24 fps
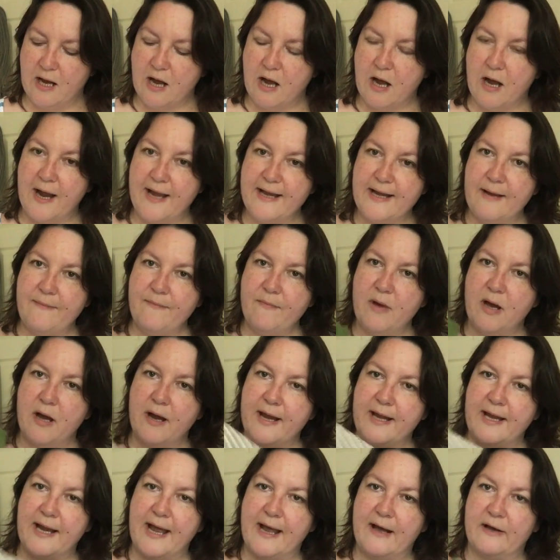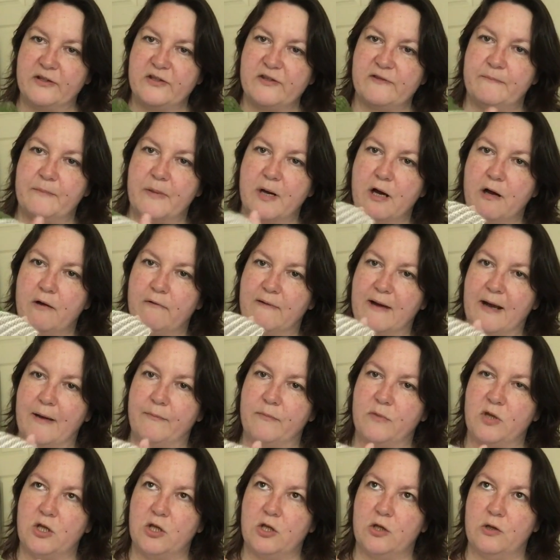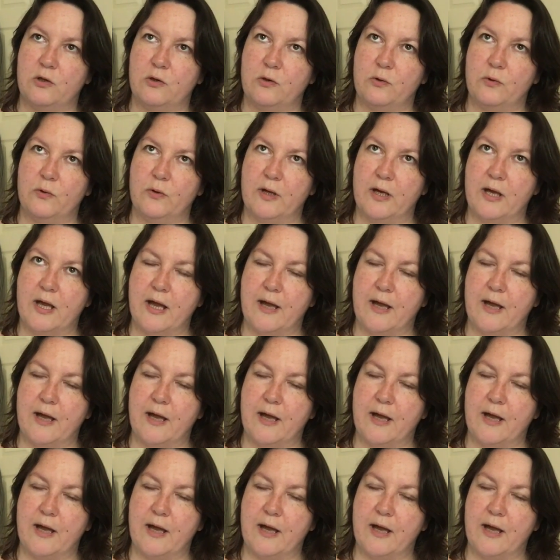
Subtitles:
I knit mine out of Bahram U